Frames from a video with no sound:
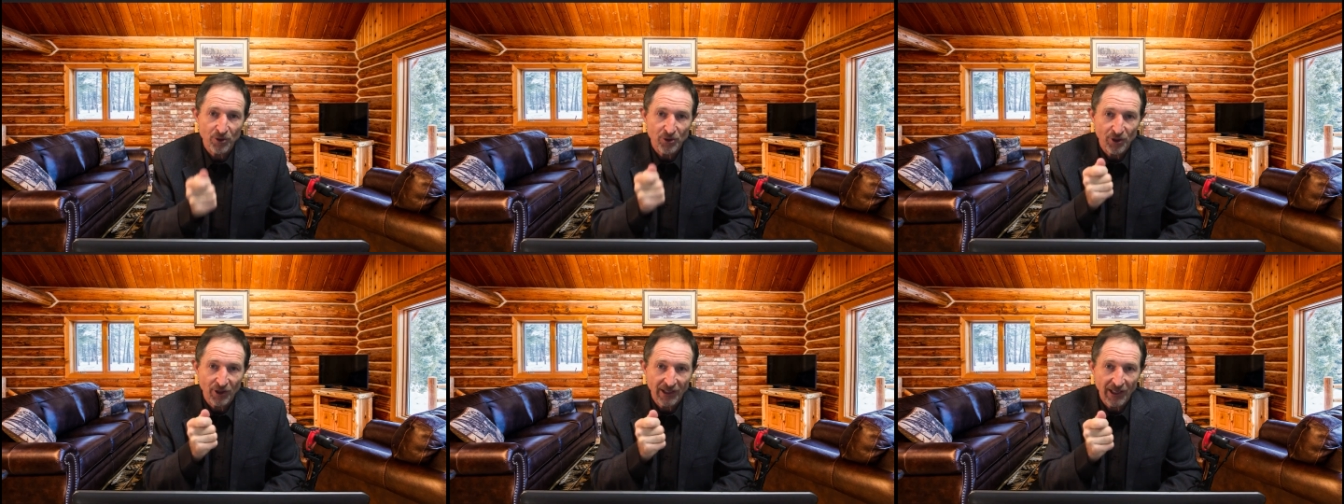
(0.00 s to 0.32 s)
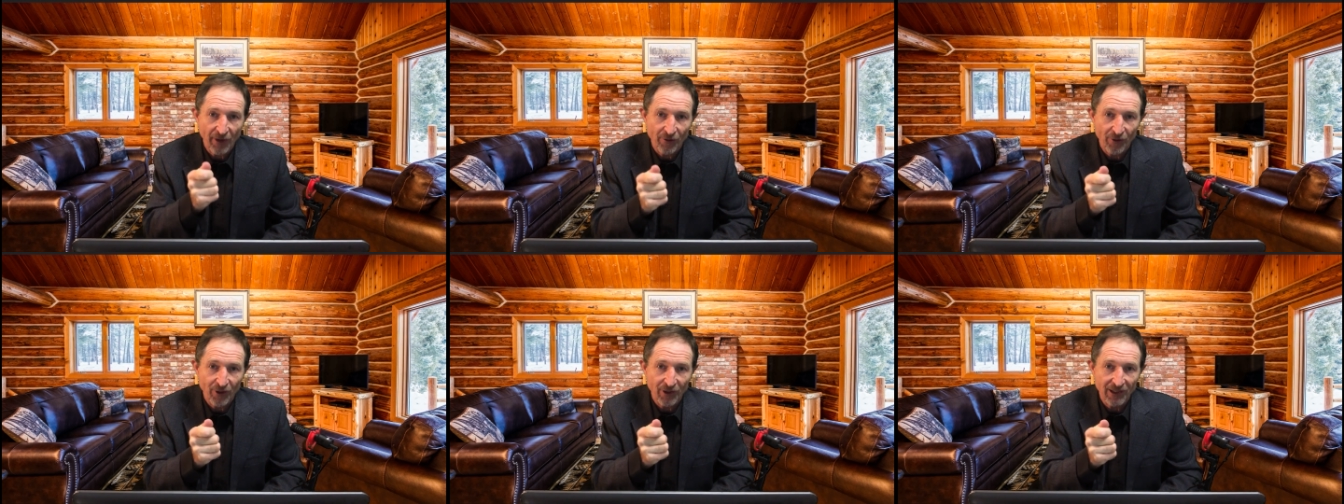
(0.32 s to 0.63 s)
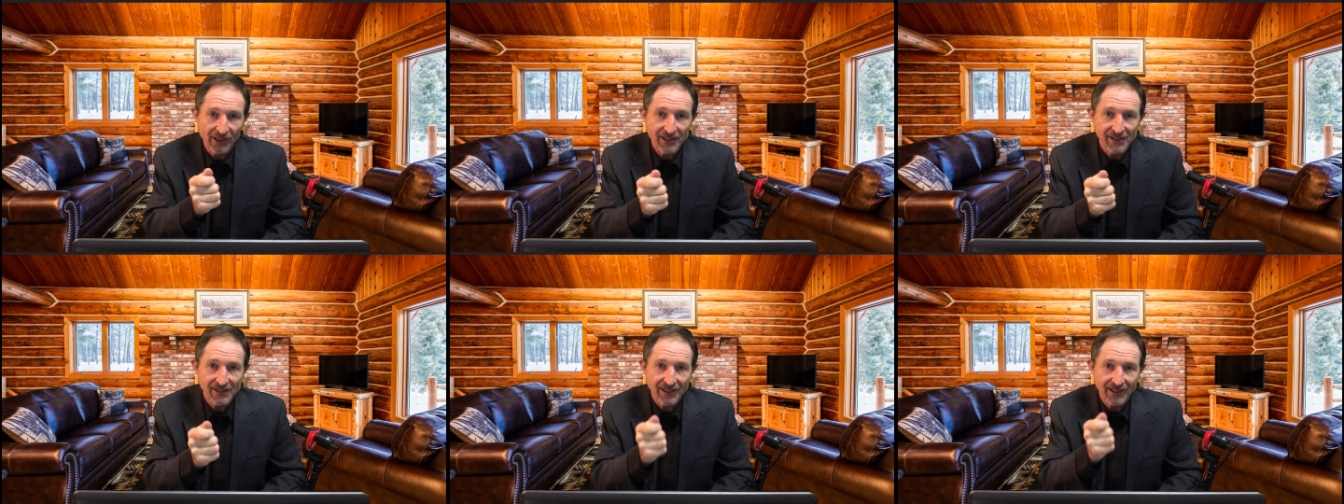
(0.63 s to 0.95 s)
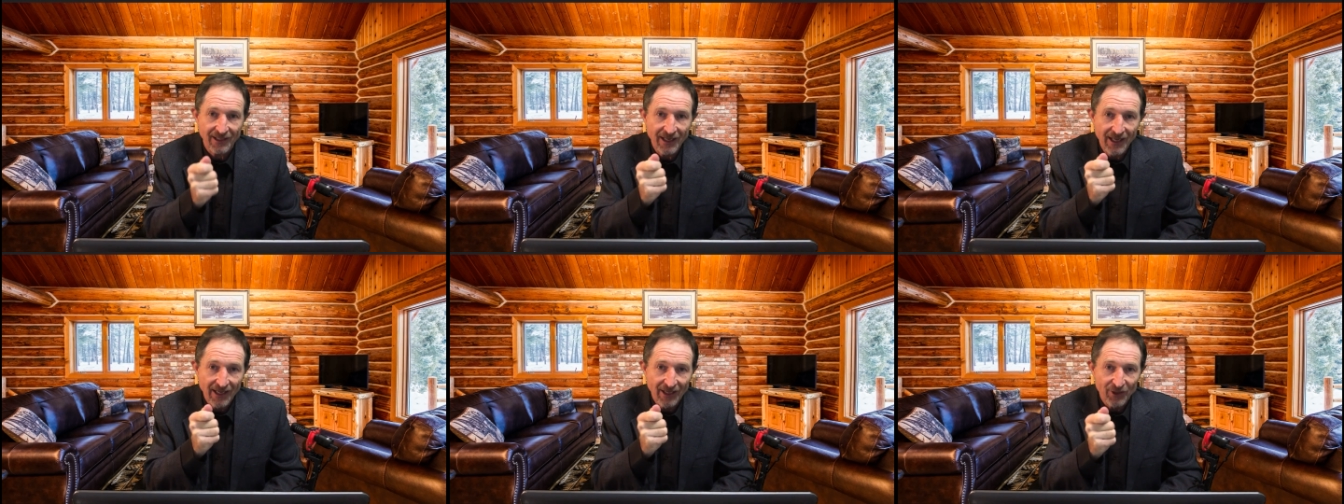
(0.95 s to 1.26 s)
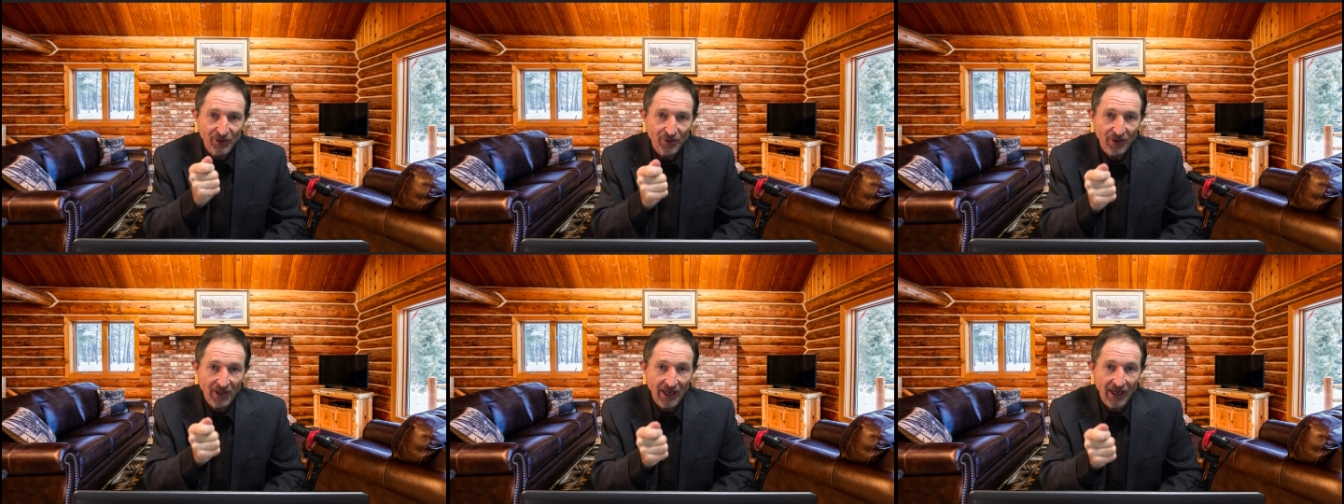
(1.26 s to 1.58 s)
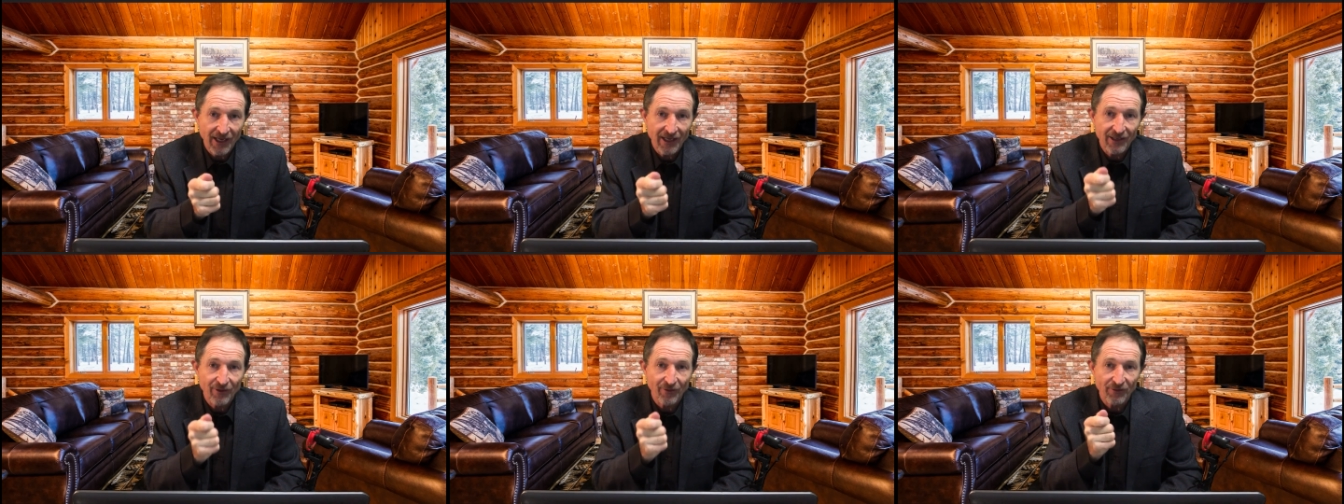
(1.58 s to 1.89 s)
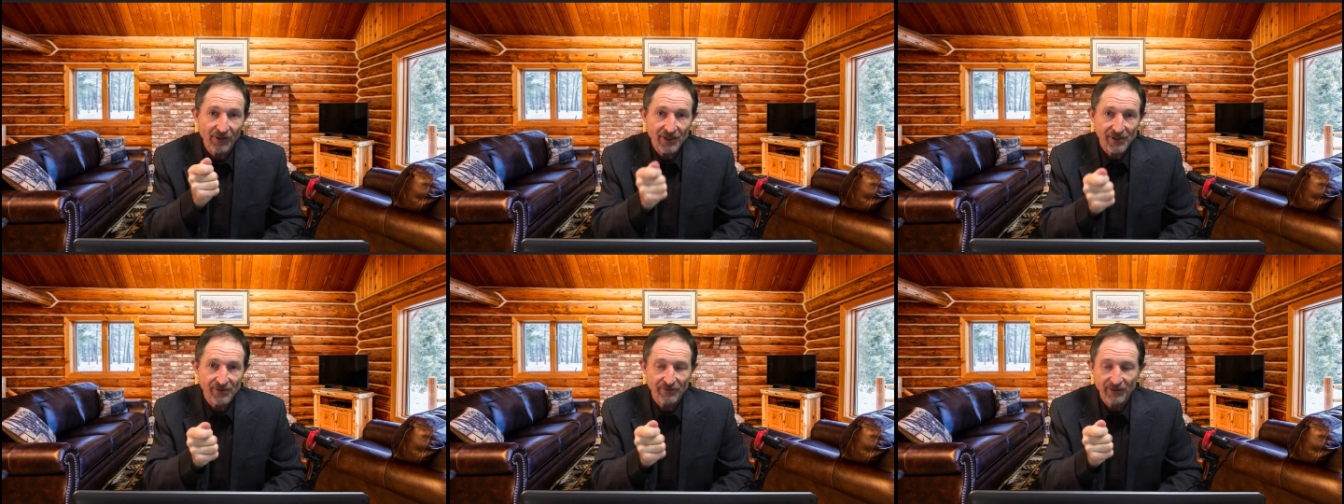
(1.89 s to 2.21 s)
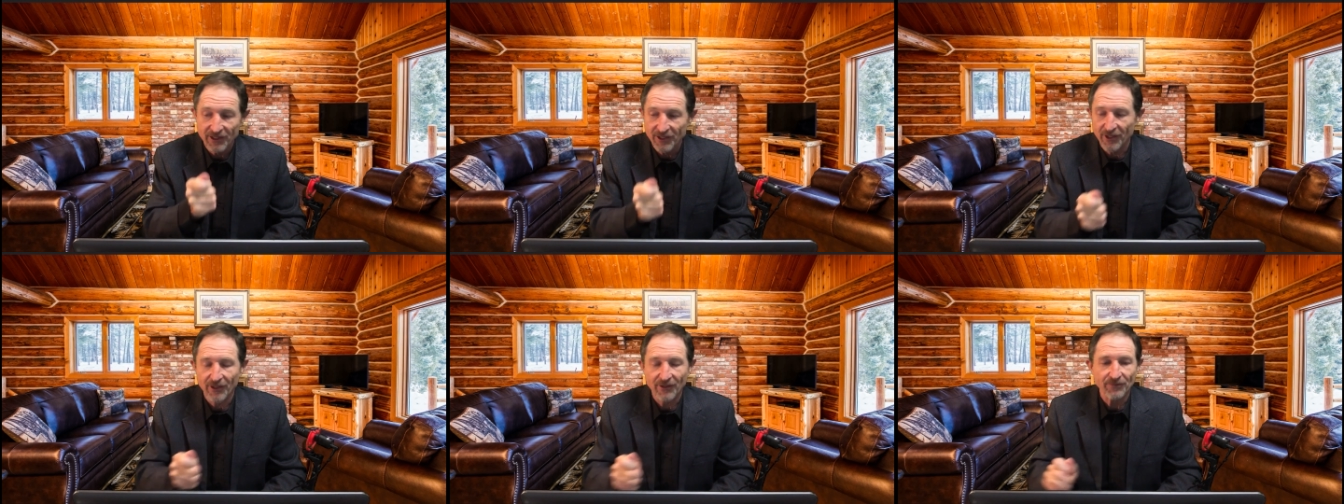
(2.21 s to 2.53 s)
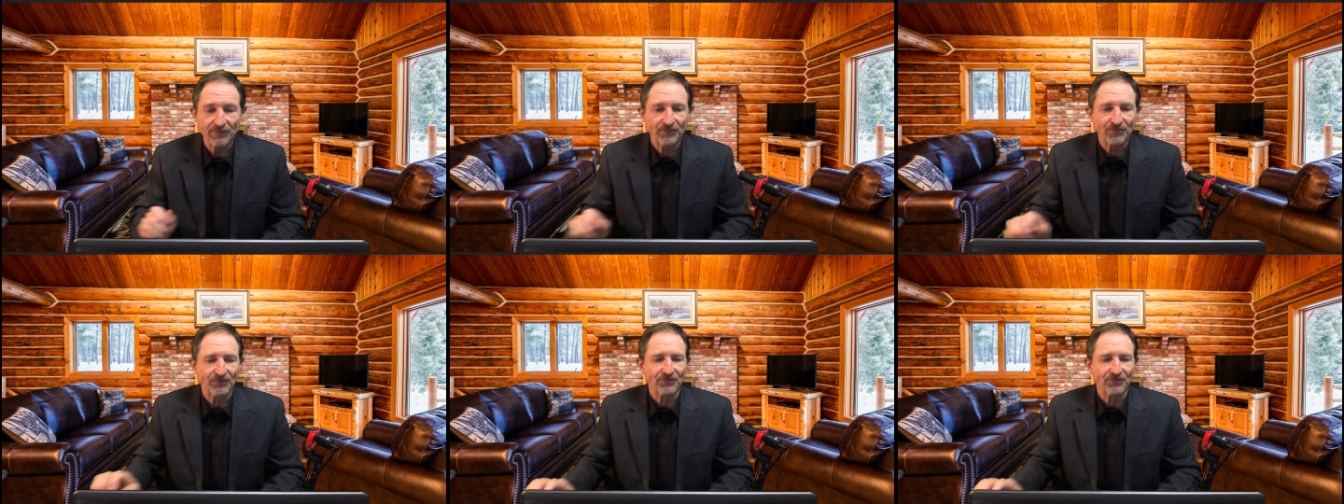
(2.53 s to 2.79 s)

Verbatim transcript: So carry on listening to the end of this video.